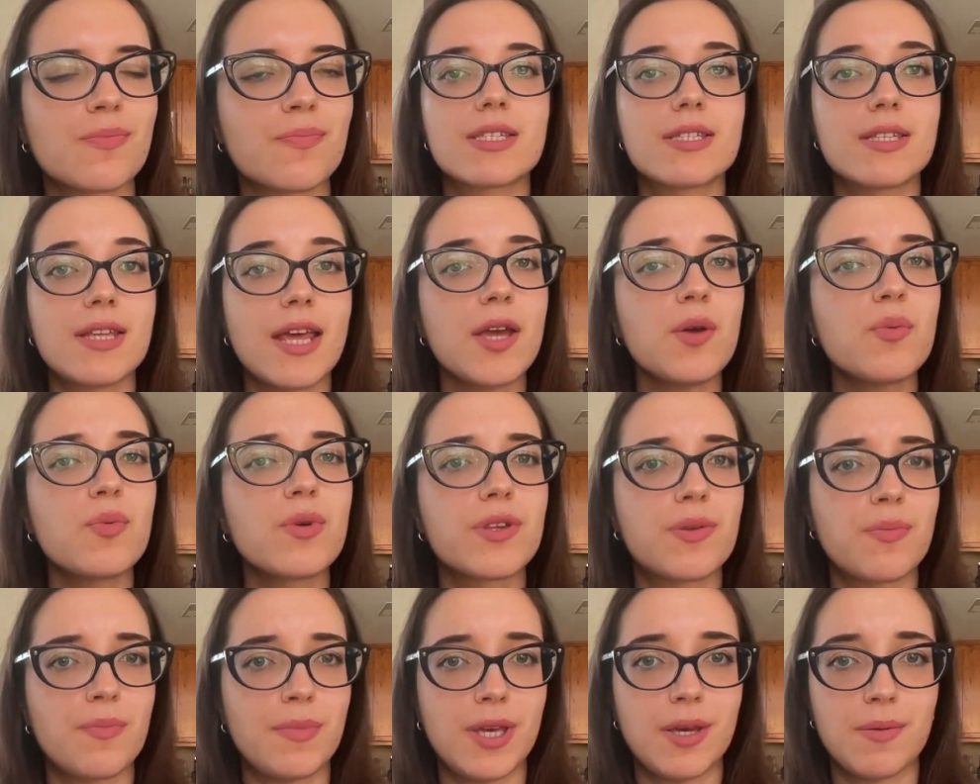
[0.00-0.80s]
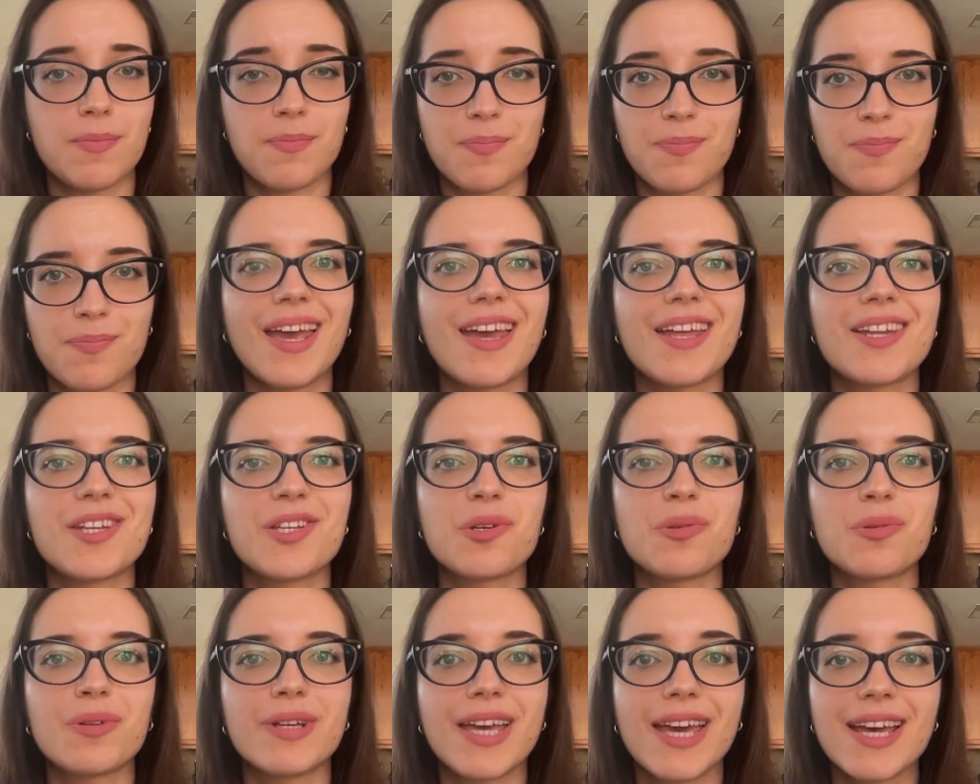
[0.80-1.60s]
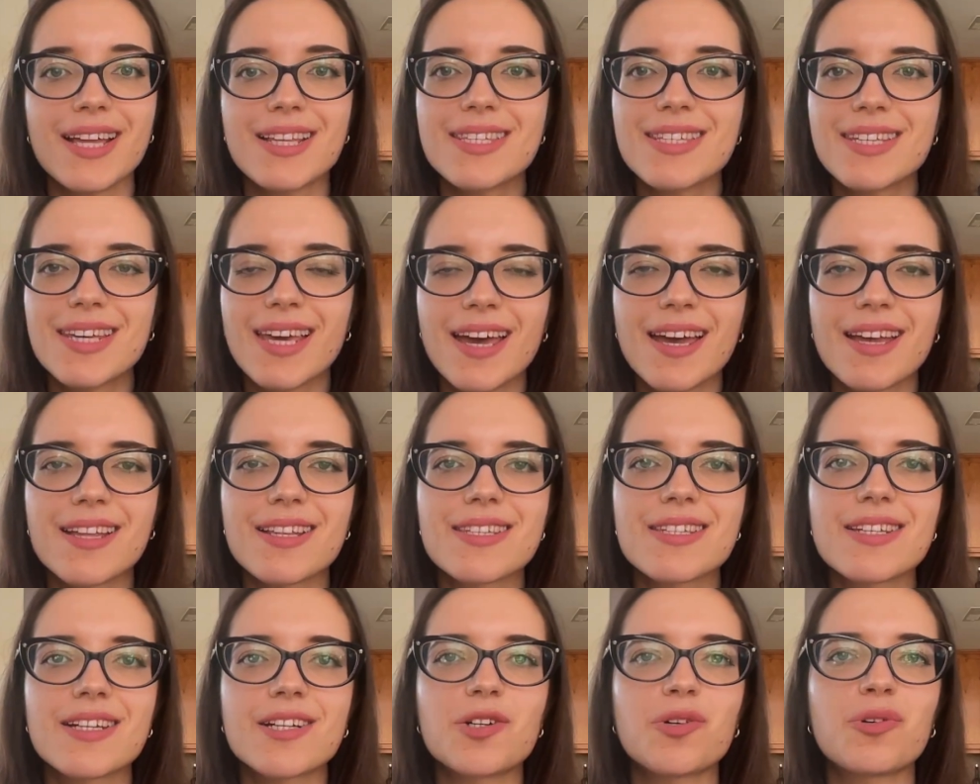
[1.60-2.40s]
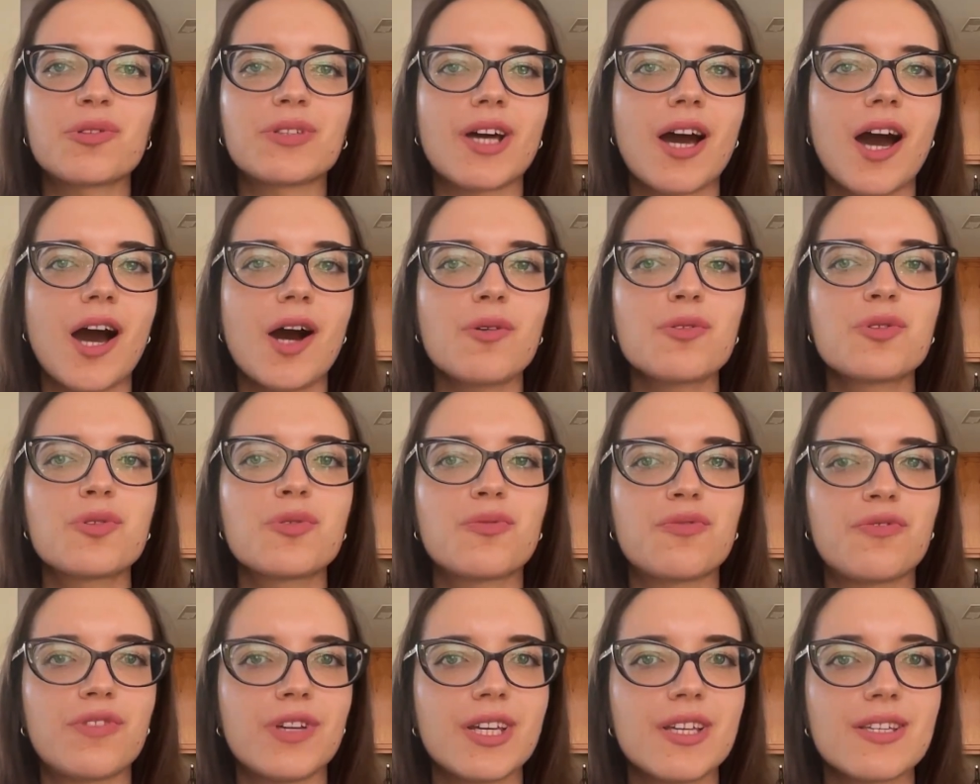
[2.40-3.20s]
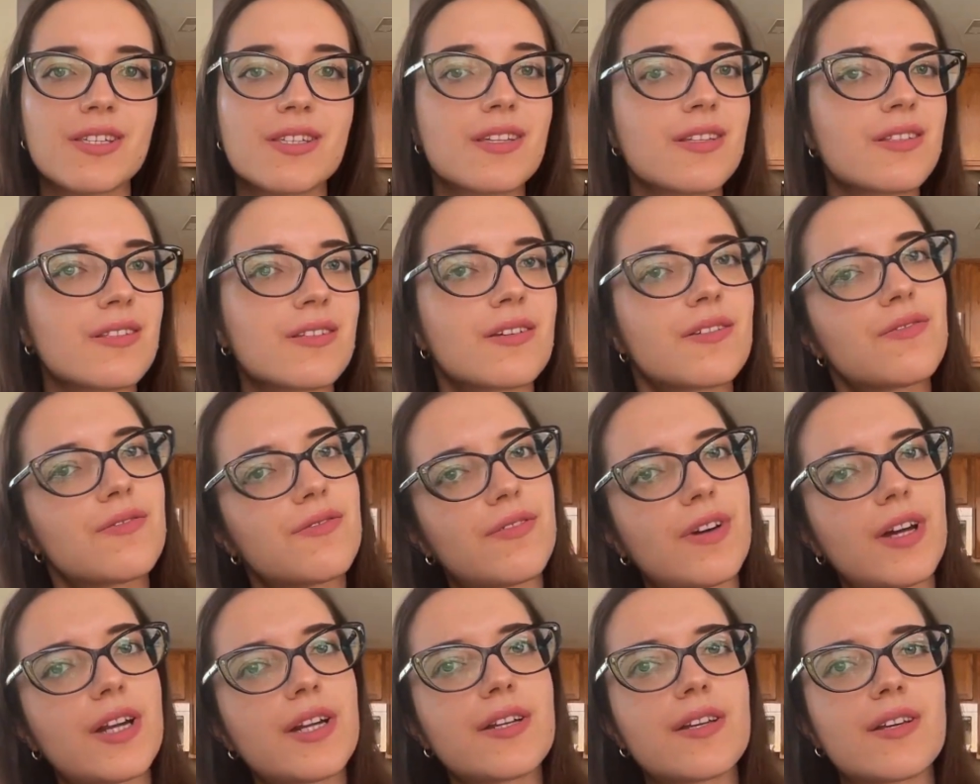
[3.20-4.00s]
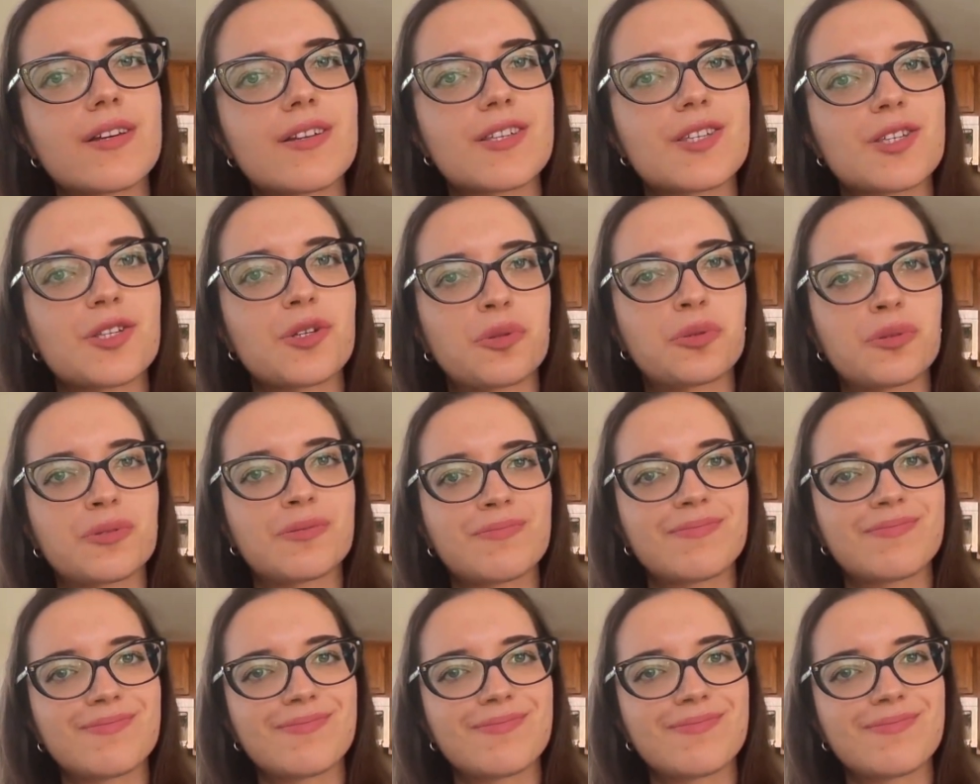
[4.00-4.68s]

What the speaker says: stay with me and you'll get the answer on how to fix it very soon.